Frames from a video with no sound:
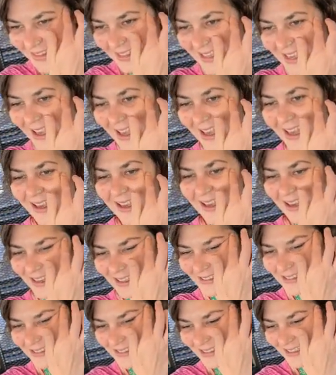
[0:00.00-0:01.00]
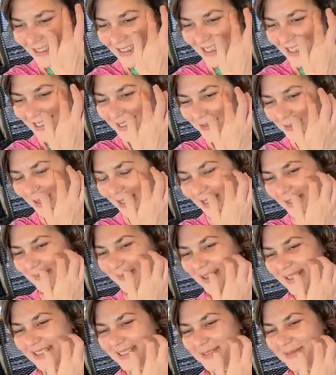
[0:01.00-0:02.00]
Yeah, and that swinging
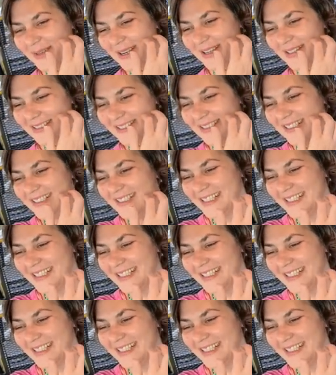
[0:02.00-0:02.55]
bed as well.